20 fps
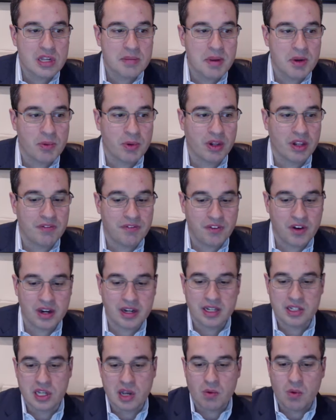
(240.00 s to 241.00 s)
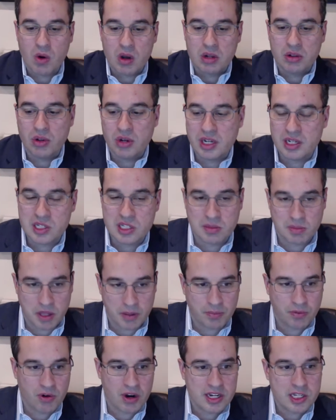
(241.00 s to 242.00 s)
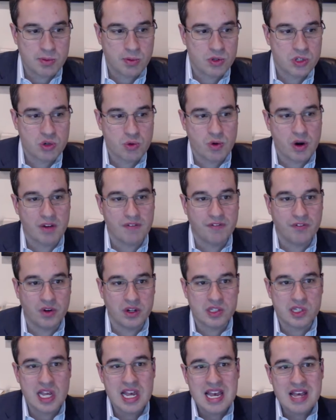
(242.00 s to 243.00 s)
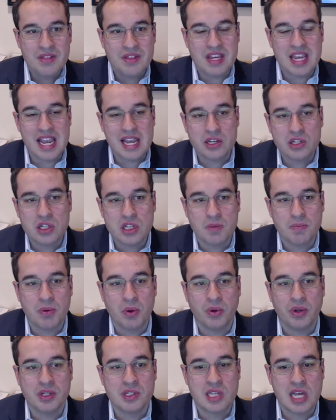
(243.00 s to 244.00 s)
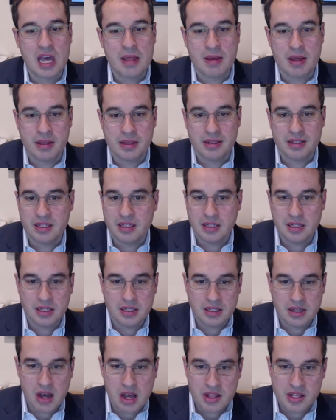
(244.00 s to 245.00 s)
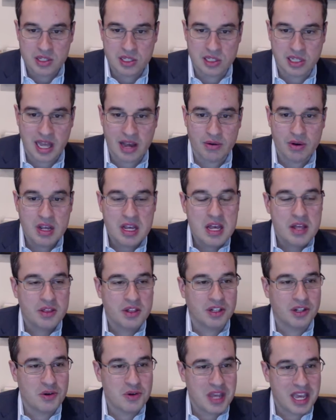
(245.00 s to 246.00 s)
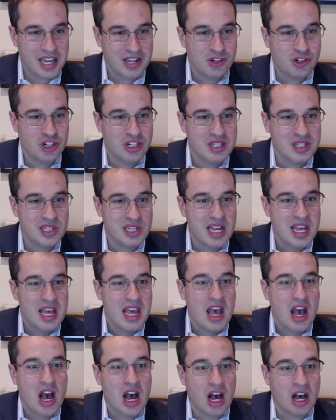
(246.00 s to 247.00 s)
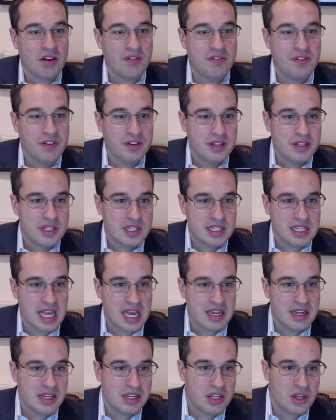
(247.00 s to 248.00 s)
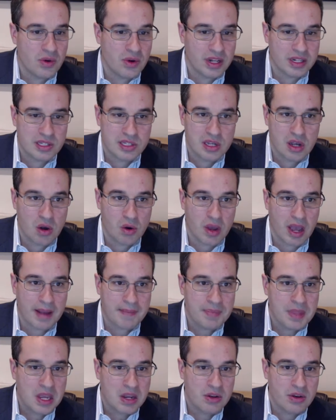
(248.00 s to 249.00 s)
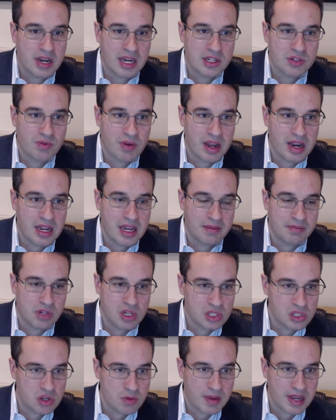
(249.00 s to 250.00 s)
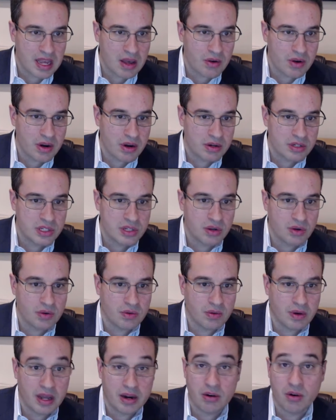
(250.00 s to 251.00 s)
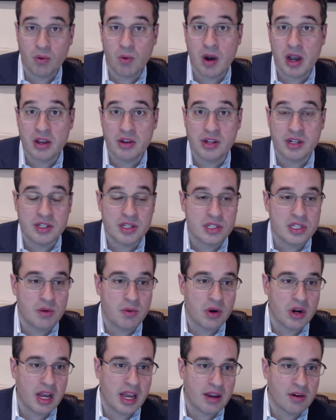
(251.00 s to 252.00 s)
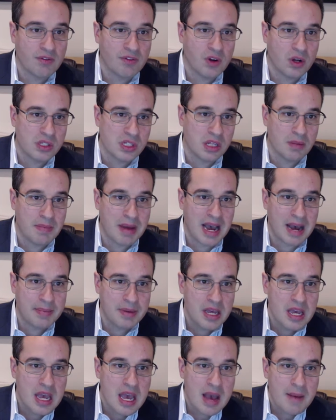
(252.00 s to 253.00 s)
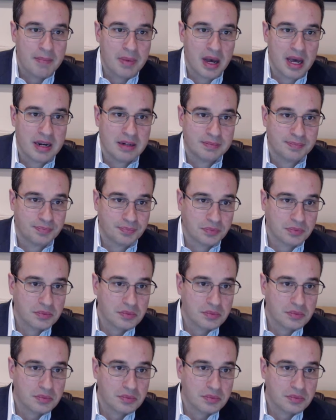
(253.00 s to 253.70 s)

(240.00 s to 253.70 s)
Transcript: is going to be really fun because I want to look at some of the price per square foot, the ages of the buildings, and then, God, this is loud, the locations of said units. Okay, you guys ready? I'm just zooming out here, so I don't know why you need to see where Niagara Falls on the map, but